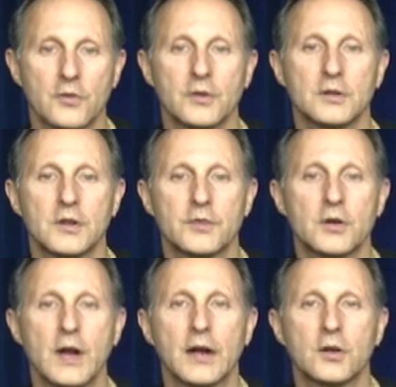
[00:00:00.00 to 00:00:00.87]
So
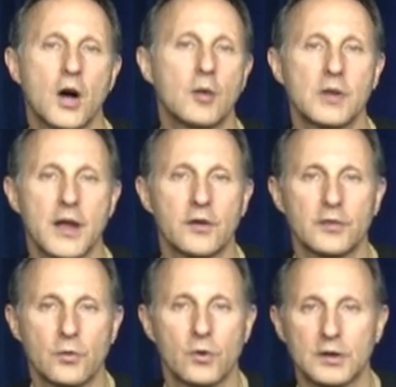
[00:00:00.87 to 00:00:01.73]
liver and gallbladder are
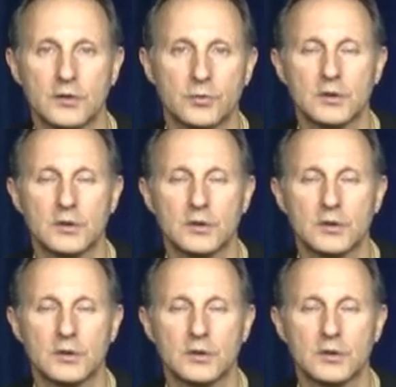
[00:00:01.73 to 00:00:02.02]
the organs.